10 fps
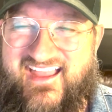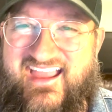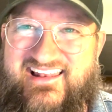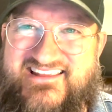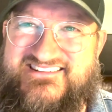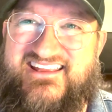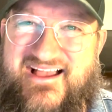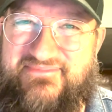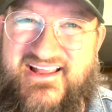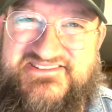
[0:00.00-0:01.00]
Hey, listen,
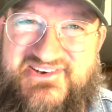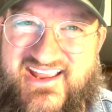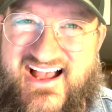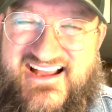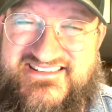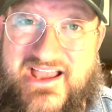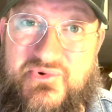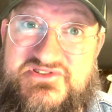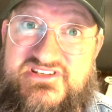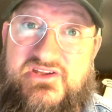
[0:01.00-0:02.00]
God bless you guys. I
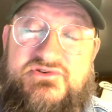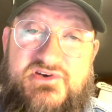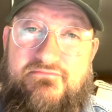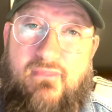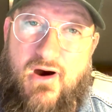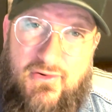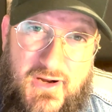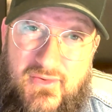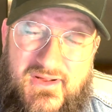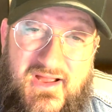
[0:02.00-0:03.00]
will see you
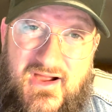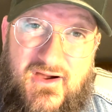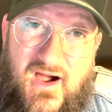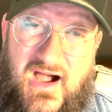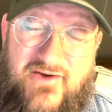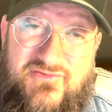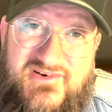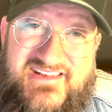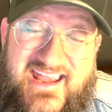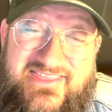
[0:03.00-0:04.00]
tomorrow for
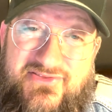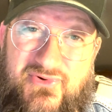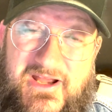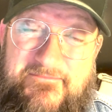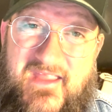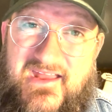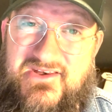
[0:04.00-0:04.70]
day three.